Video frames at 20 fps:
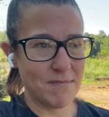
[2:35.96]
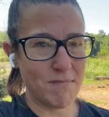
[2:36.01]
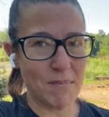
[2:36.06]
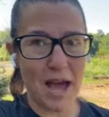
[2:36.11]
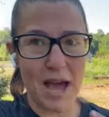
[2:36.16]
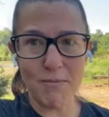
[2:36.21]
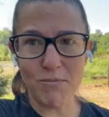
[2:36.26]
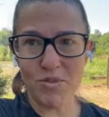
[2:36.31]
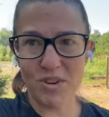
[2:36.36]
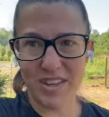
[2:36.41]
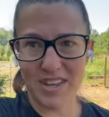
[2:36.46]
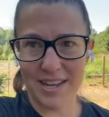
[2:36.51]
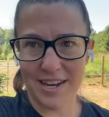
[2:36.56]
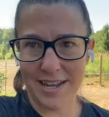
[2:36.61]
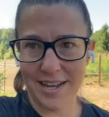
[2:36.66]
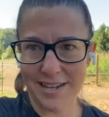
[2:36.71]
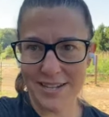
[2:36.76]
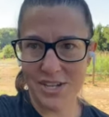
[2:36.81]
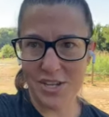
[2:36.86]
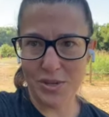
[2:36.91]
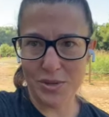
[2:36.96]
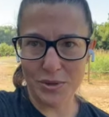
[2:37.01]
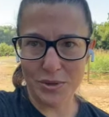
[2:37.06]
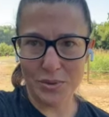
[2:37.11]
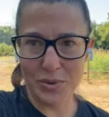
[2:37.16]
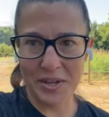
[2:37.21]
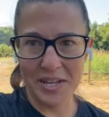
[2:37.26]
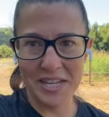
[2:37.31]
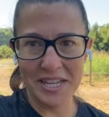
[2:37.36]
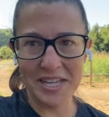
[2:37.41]
I'm really getting
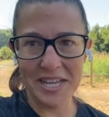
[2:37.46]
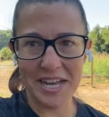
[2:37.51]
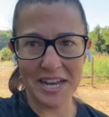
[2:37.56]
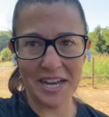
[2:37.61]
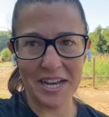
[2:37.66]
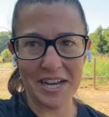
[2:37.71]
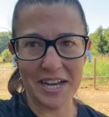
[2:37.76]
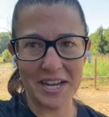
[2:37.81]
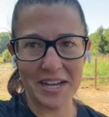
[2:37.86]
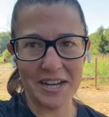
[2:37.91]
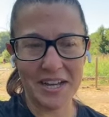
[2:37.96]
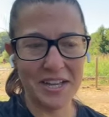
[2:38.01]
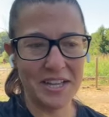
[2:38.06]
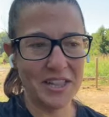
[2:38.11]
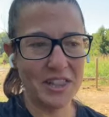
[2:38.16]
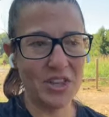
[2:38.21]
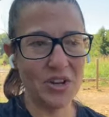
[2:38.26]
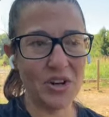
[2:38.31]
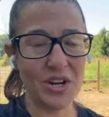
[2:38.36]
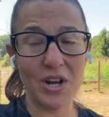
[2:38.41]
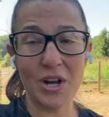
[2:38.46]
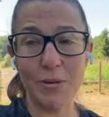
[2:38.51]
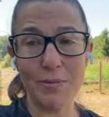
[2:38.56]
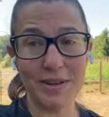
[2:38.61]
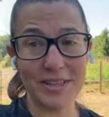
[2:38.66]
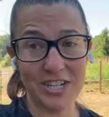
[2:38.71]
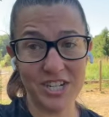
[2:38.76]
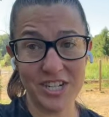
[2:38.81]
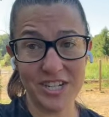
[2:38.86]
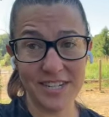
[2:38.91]
into learning all about
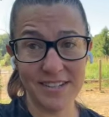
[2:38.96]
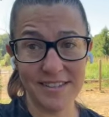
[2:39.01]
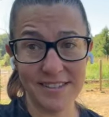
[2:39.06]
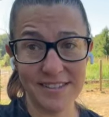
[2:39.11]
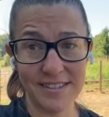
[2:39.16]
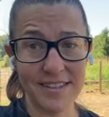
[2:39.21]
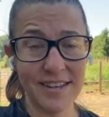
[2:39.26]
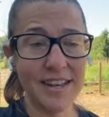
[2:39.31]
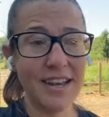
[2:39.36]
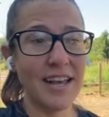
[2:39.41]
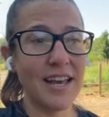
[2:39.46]
the chickens